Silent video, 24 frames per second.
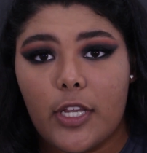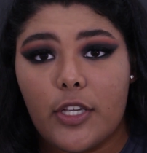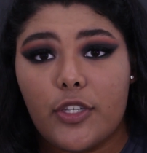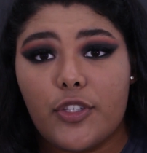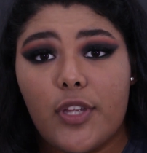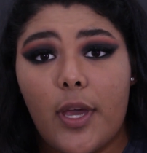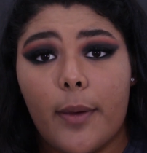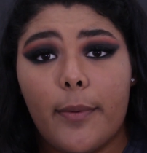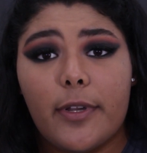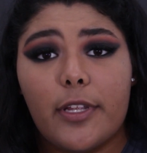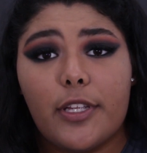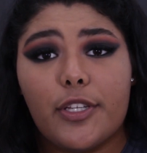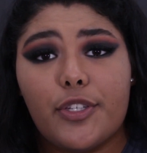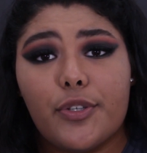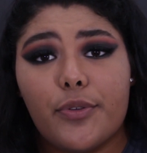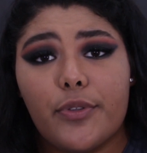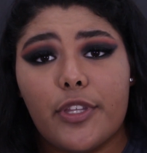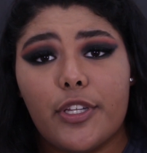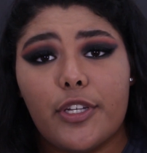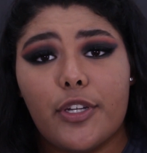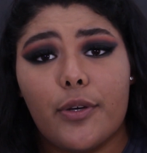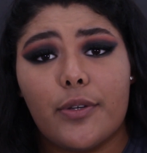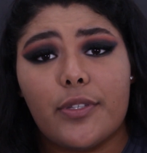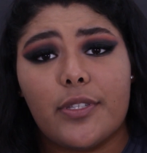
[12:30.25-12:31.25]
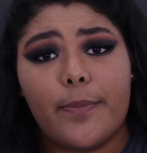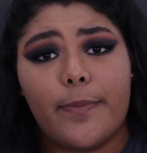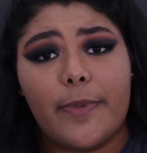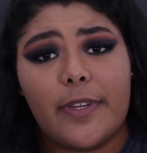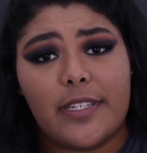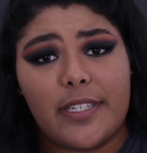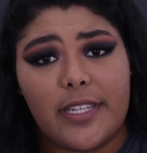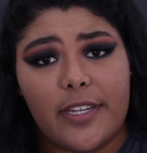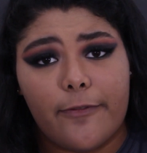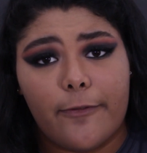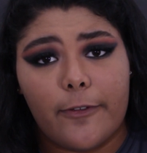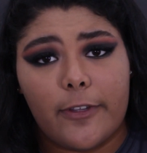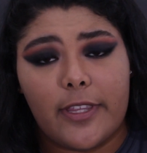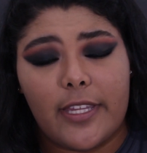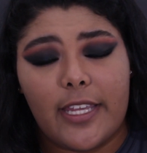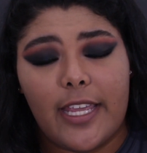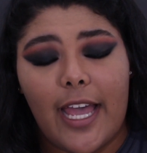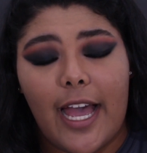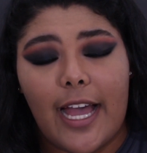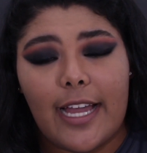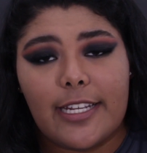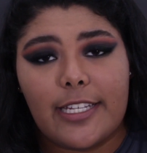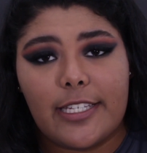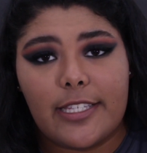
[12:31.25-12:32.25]
So I'm going to do the nose a bit
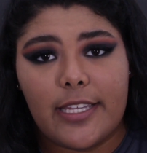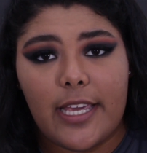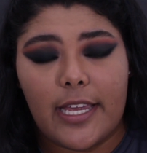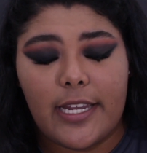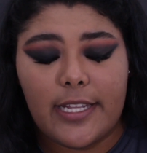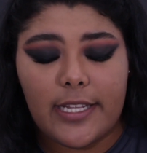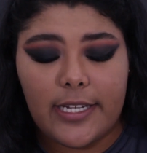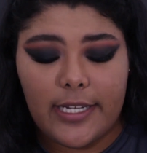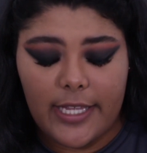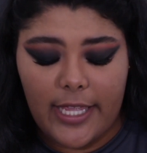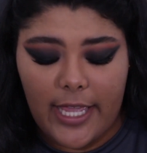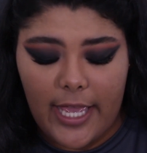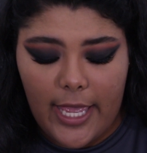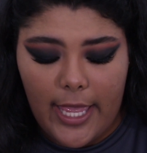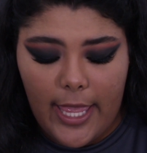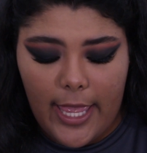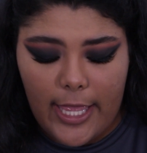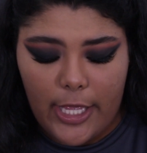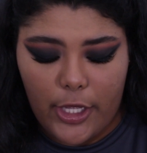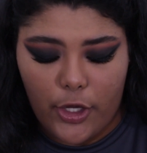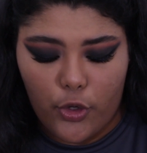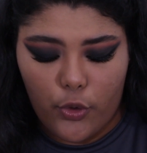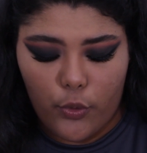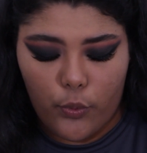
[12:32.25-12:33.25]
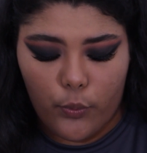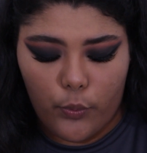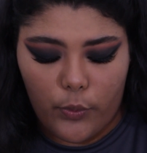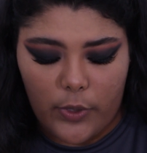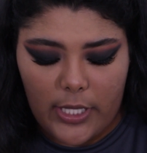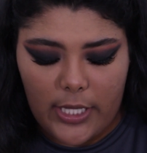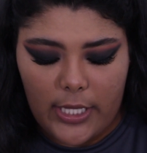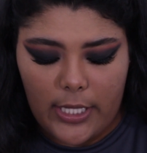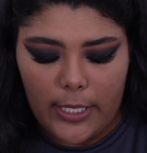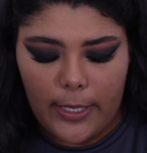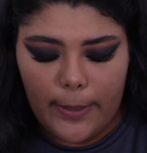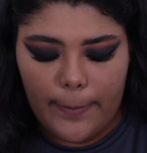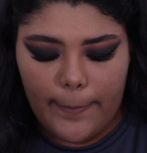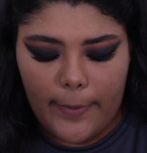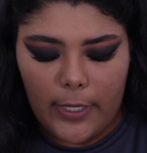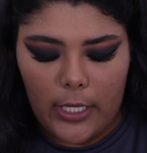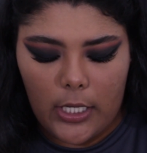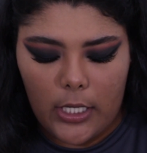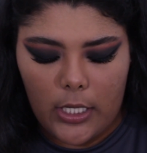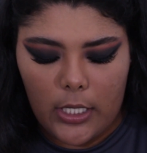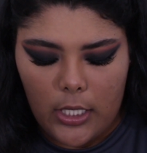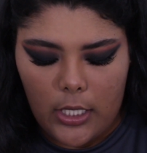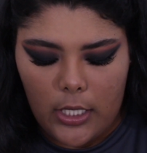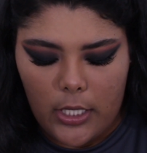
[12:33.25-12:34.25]
differently. I decided to get a cream
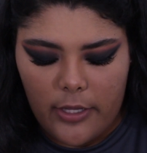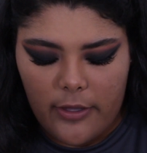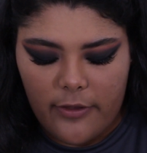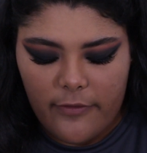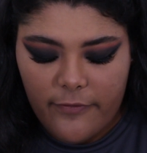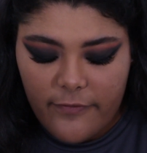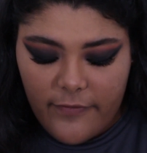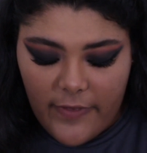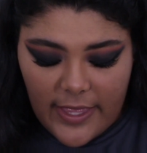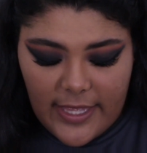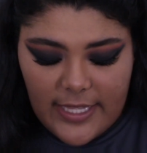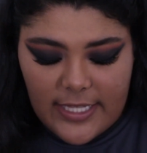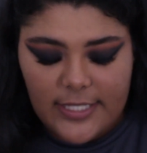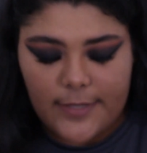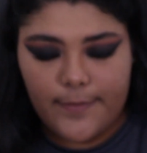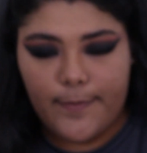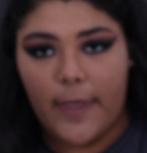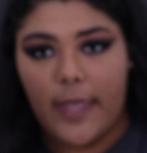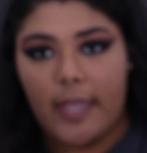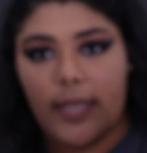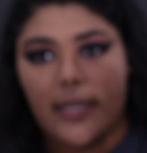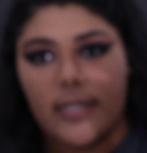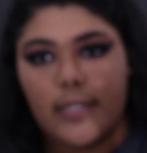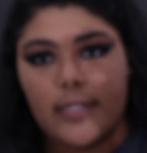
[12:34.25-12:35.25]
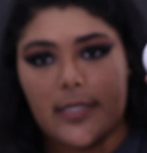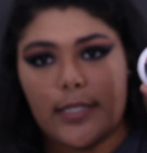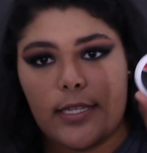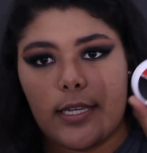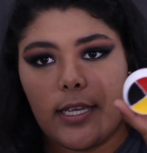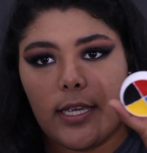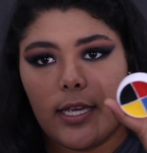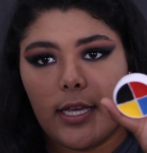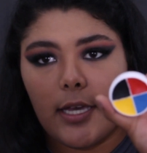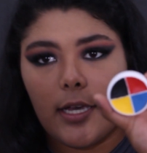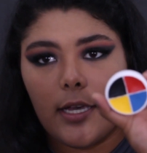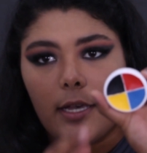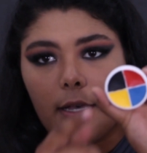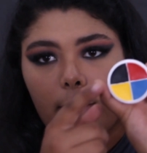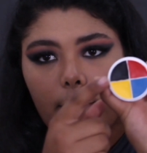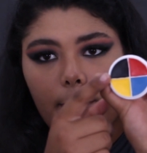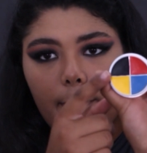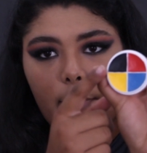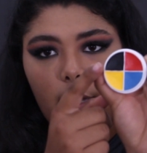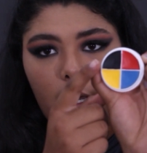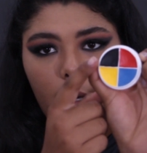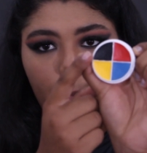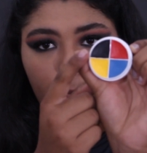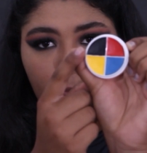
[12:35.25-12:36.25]
face paint,
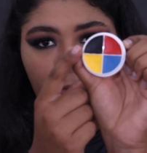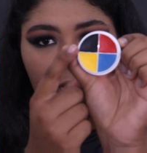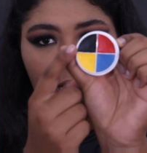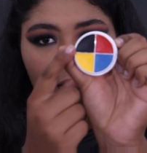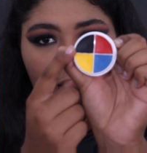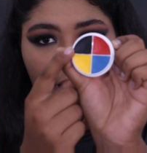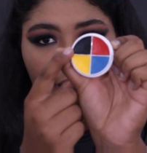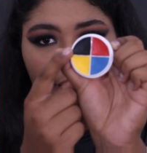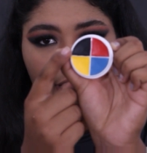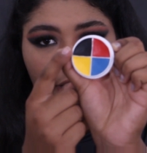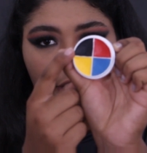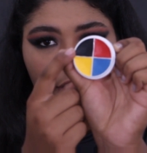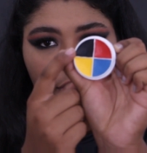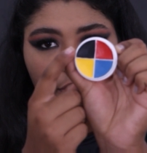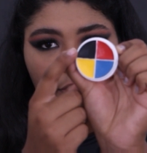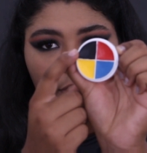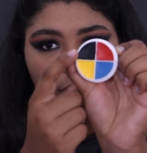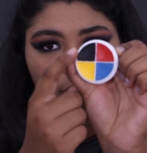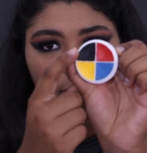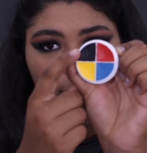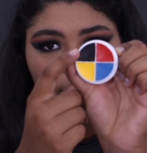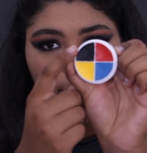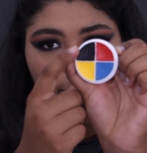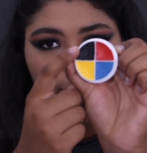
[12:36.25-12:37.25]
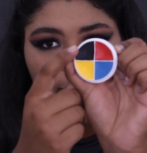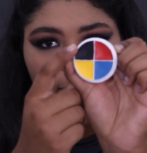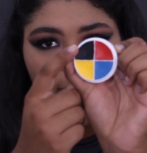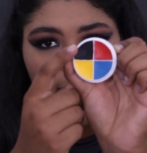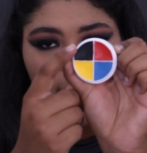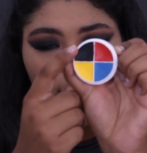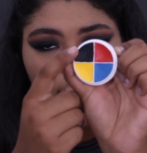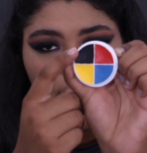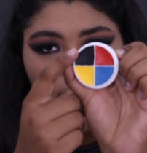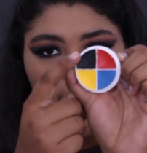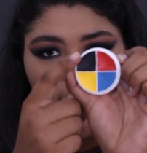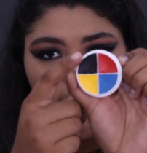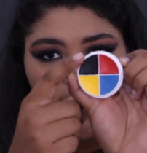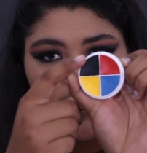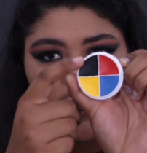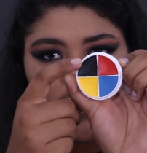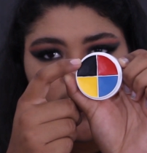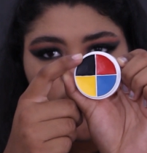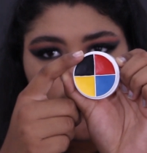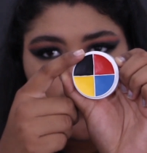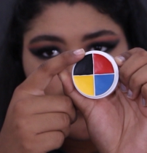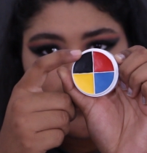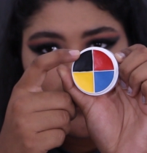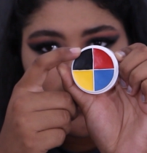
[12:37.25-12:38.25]
a black cream face paint,
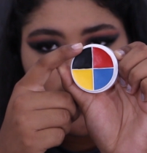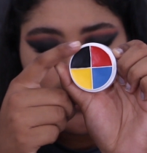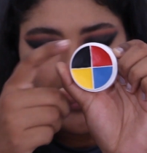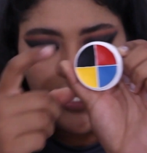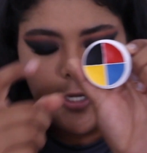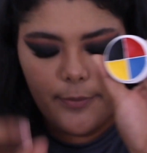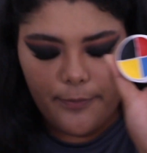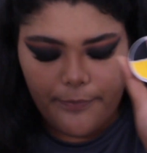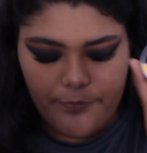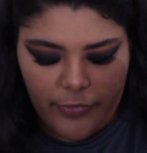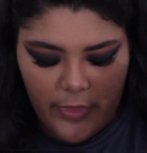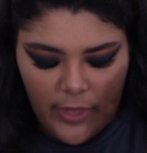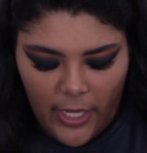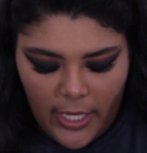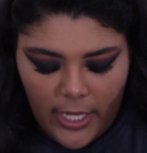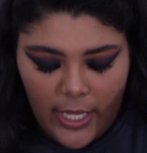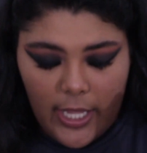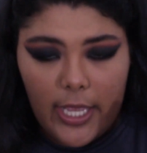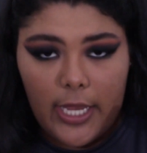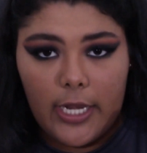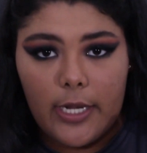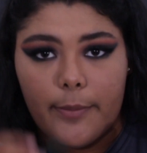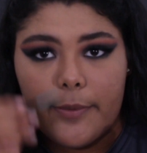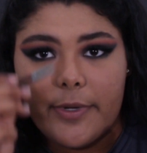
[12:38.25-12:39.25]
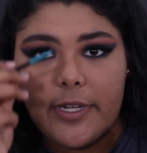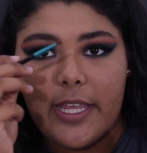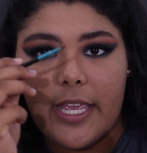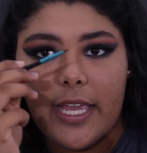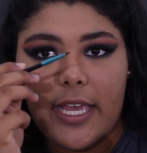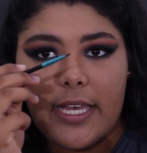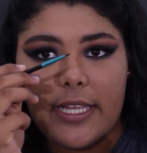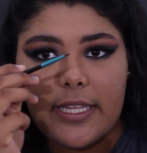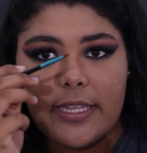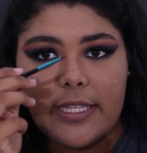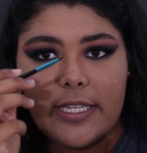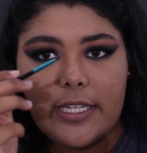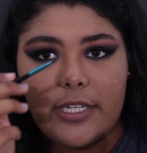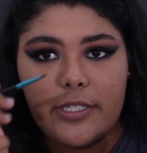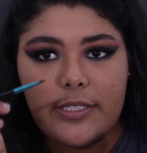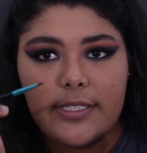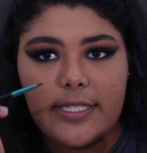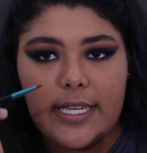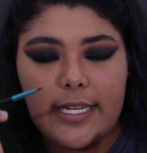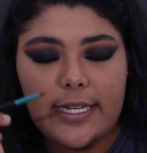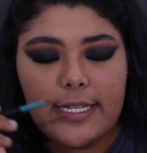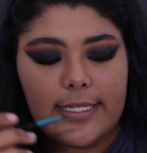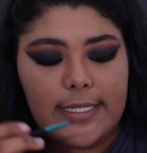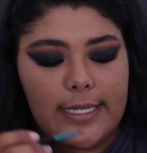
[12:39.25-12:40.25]
this one right here, and I'm going to get a little
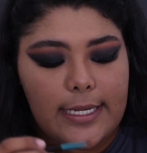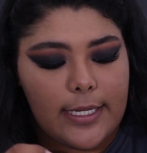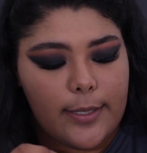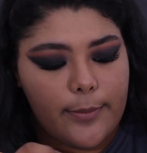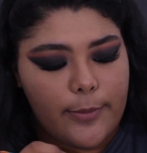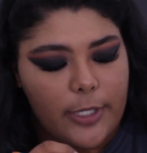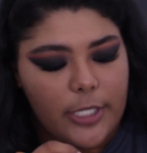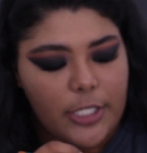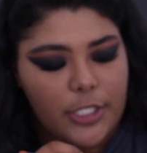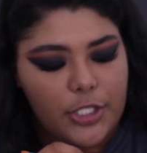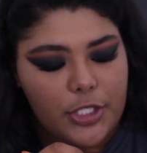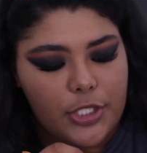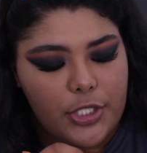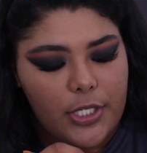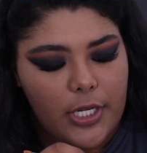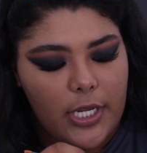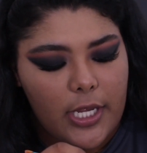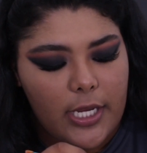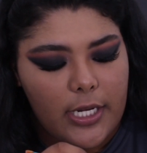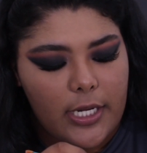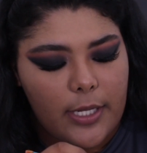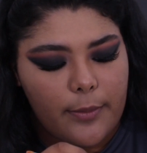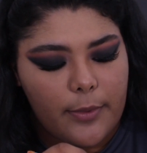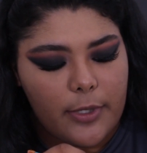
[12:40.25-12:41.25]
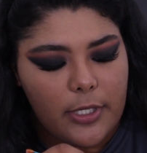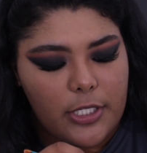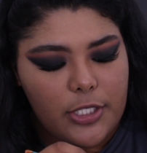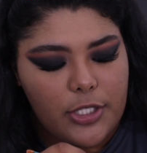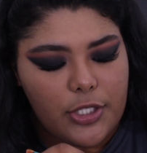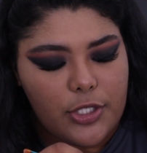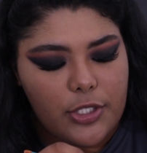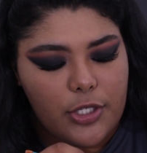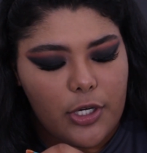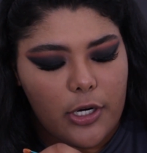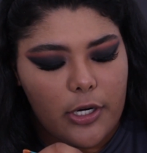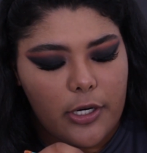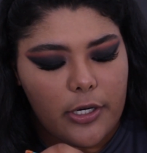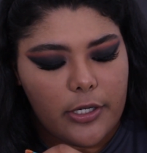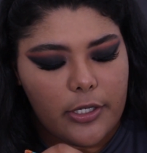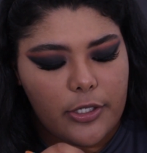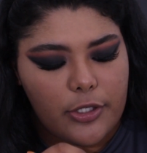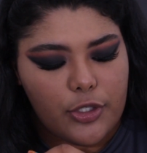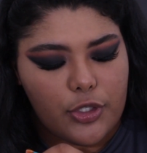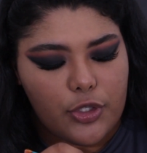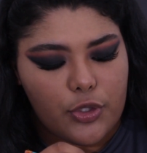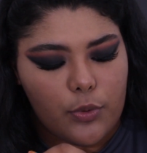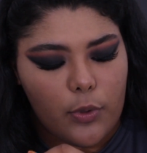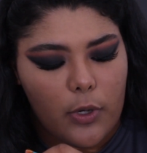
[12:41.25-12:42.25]
tiny brush, and I'm going to
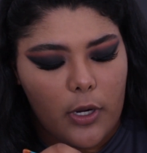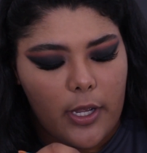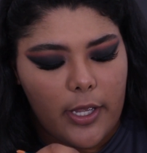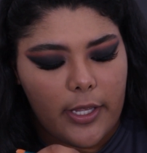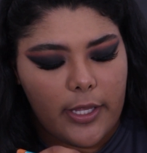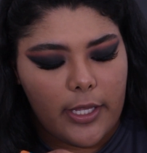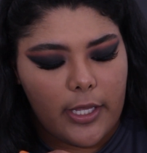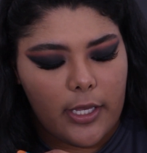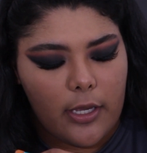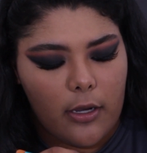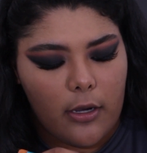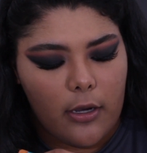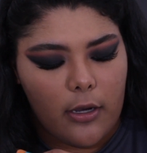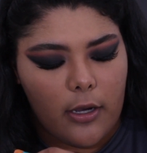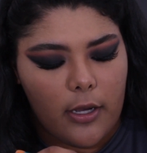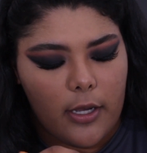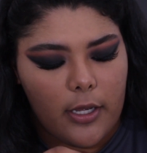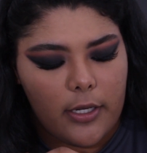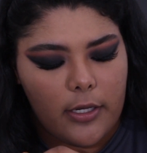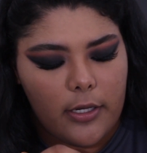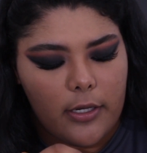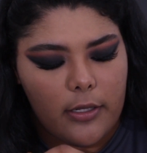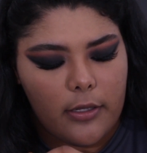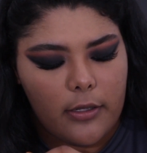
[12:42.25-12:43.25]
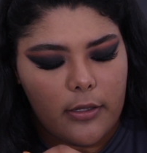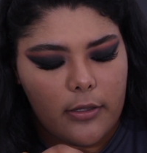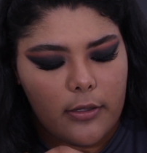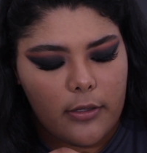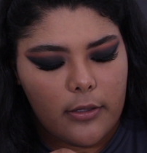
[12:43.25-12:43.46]
start drawing it on,